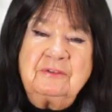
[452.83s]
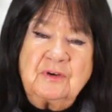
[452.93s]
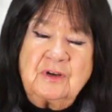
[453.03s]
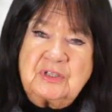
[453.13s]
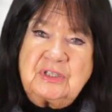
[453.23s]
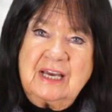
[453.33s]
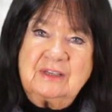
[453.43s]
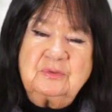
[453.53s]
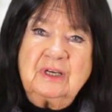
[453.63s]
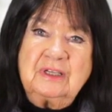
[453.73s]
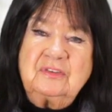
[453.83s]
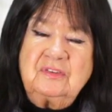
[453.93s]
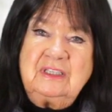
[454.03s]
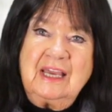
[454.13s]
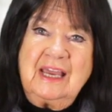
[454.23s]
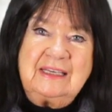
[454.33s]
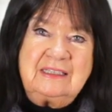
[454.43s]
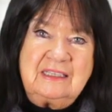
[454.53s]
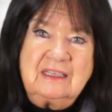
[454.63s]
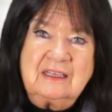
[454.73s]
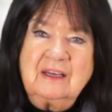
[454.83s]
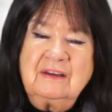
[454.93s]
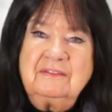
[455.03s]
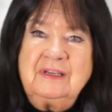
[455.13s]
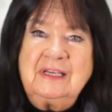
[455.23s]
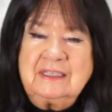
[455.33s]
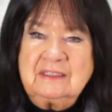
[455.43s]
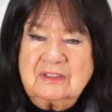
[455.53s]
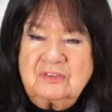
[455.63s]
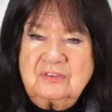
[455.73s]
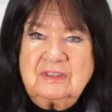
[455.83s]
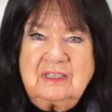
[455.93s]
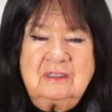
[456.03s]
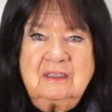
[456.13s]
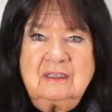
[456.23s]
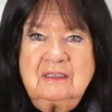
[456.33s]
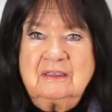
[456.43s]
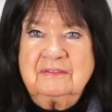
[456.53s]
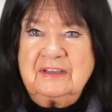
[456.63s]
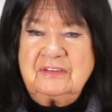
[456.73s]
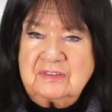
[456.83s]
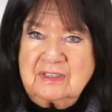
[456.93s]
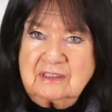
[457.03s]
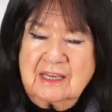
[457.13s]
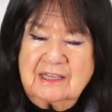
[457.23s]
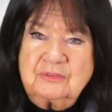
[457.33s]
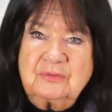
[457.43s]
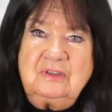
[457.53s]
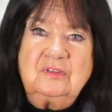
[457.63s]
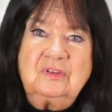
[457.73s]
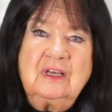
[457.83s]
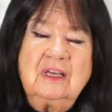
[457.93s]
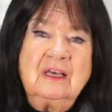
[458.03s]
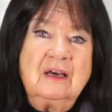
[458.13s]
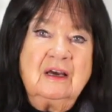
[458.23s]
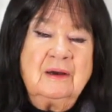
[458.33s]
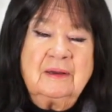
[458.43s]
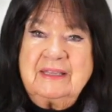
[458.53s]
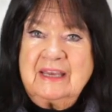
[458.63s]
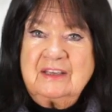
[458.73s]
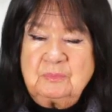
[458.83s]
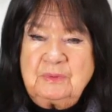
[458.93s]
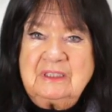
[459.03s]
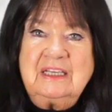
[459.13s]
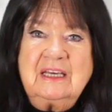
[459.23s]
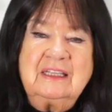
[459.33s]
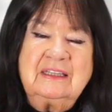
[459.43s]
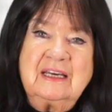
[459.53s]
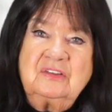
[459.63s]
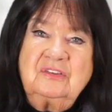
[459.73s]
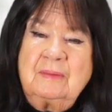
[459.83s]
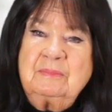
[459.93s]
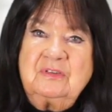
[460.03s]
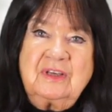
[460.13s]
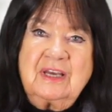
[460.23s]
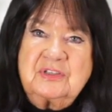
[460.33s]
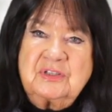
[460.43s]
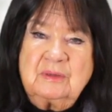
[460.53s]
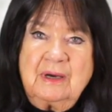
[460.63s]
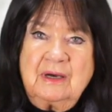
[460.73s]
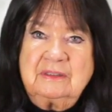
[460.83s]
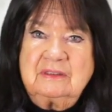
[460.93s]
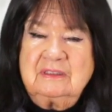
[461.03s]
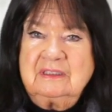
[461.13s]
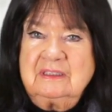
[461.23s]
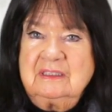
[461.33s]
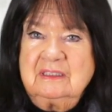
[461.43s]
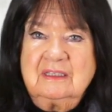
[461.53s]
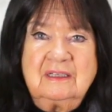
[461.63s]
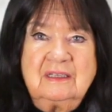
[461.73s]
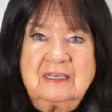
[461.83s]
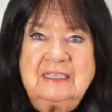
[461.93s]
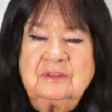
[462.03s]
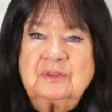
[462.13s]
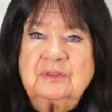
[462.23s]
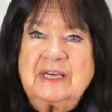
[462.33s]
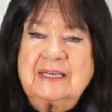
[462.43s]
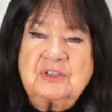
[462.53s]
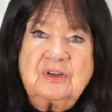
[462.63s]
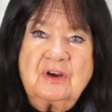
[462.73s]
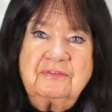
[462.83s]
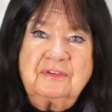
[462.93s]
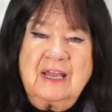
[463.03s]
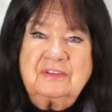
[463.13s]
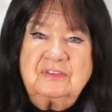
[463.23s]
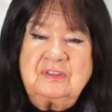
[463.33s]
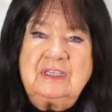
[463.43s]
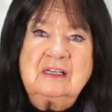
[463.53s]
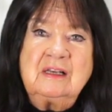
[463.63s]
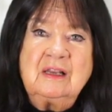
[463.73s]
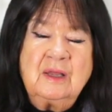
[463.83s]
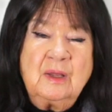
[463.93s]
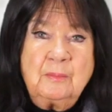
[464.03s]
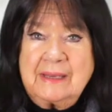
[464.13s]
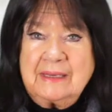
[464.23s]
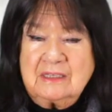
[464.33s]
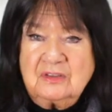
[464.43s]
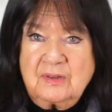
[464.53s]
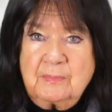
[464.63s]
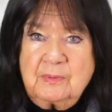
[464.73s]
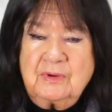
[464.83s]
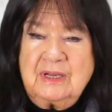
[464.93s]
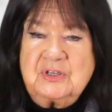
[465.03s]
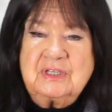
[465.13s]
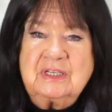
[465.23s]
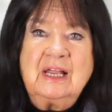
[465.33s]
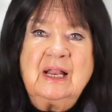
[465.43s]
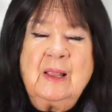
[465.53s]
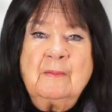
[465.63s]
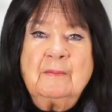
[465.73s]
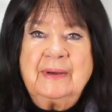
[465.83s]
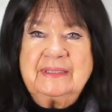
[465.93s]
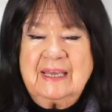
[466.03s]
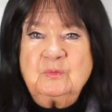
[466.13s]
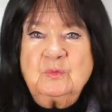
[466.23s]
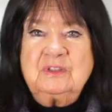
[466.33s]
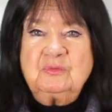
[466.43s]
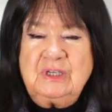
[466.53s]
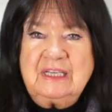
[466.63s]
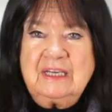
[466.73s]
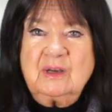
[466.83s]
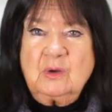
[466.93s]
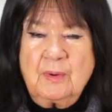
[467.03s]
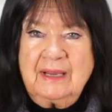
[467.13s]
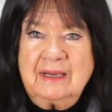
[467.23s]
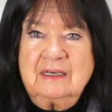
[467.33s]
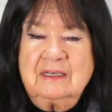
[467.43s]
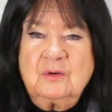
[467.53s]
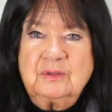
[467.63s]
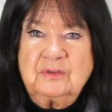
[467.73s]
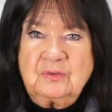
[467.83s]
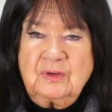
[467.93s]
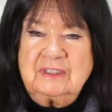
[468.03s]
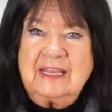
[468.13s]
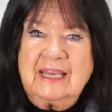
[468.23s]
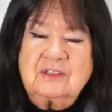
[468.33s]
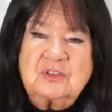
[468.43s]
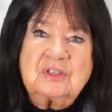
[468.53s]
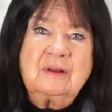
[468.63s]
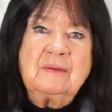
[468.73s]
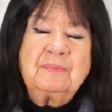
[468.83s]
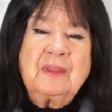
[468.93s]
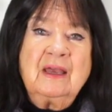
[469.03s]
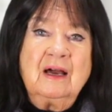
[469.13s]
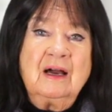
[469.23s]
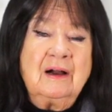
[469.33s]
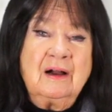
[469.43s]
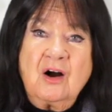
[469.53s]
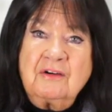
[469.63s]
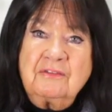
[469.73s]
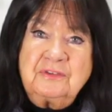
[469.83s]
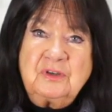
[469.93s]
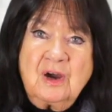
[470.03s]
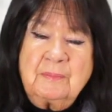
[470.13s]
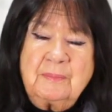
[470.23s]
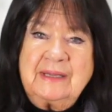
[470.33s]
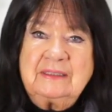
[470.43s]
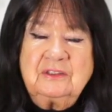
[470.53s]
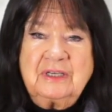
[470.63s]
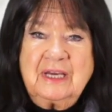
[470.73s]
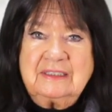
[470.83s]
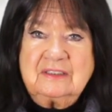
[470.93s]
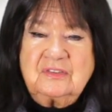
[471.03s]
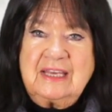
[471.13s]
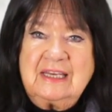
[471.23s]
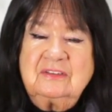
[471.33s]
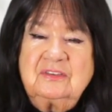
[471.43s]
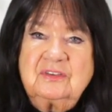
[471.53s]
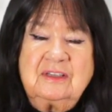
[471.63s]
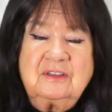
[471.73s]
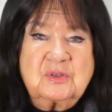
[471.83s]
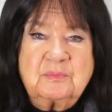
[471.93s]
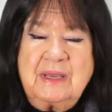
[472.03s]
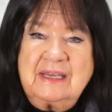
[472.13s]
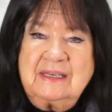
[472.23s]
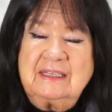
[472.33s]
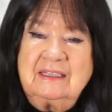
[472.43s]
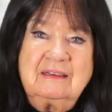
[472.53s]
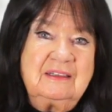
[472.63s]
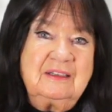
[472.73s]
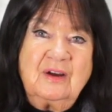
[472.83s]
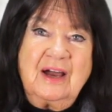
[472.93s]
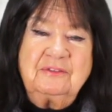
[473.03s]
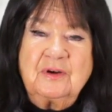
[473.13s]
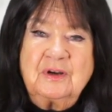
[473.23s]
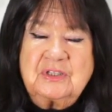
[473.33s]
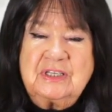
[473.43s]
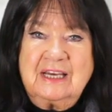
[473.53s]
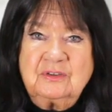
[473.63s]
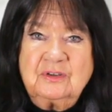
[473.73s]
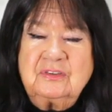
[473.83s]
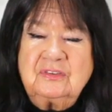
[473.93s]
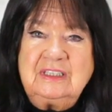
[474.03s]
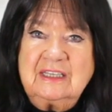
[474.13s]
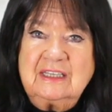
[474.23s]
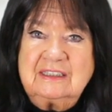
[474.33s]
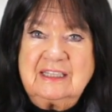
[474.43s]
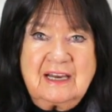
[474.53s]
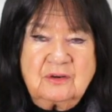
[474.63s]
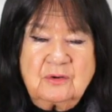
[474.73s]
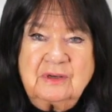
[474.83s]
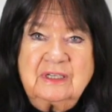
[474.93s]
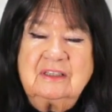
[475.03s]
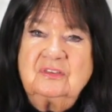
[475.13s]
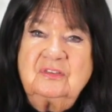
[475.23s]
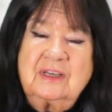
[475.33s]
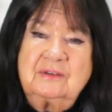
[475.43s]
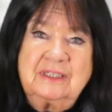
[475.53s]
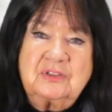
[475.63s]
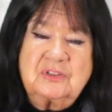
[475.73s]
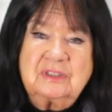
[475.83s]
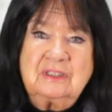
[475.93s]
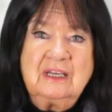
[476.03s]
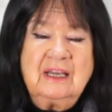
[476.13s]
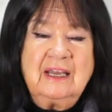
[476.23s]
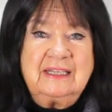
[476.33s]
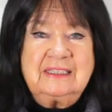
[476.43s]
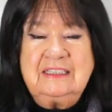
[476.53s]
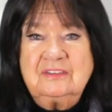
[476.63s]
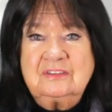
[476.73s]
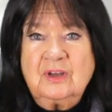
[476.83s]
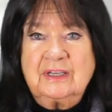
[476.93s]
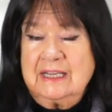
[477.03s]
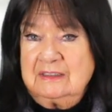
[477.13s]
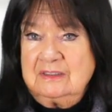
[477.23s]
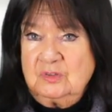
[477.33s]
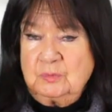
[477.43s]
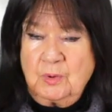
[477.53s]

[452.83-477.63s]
Unfortunately, I do not see any willingness in the Western countries. There has been here and there some discussion about the reintroduction of Glass-Steagall banking separation, but that would really require a concerted action of Europe and the United States and Japan. And, you know, unfortunately, I don't see that they are going in this direction, at least not at